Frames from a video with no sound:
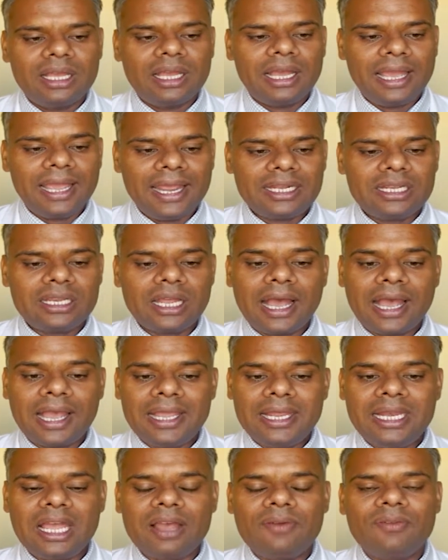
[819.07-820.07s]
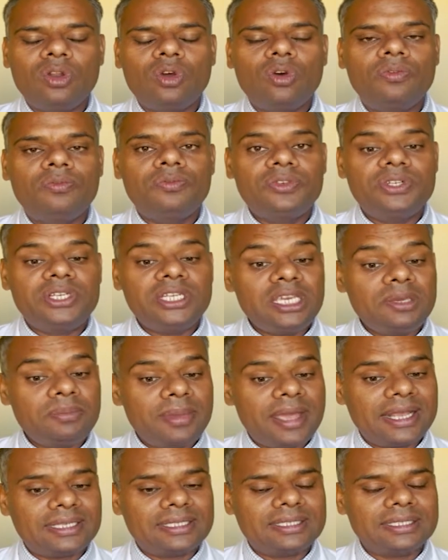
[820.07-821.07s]
At high level of
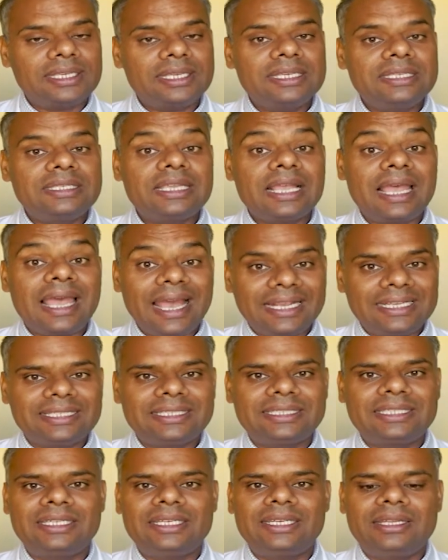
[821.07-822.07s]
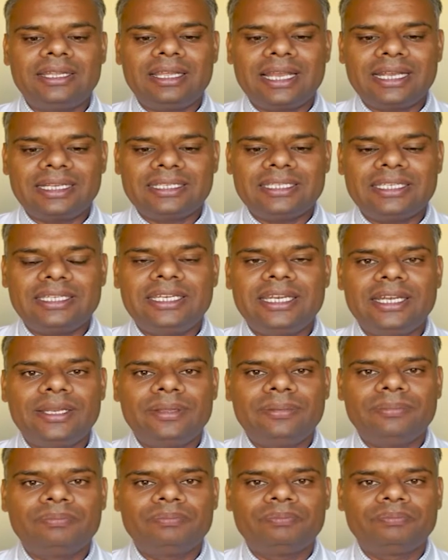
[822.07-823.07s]
Tmax is
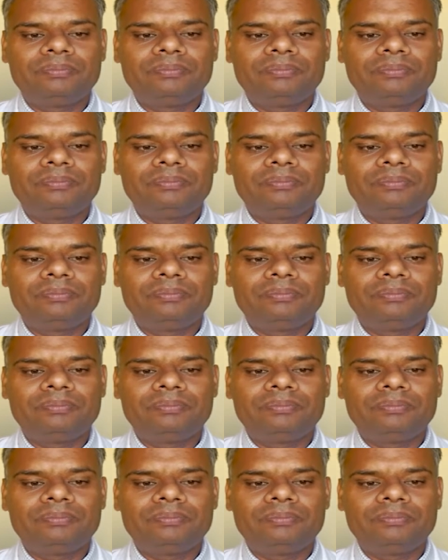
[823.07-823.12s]
exceeded.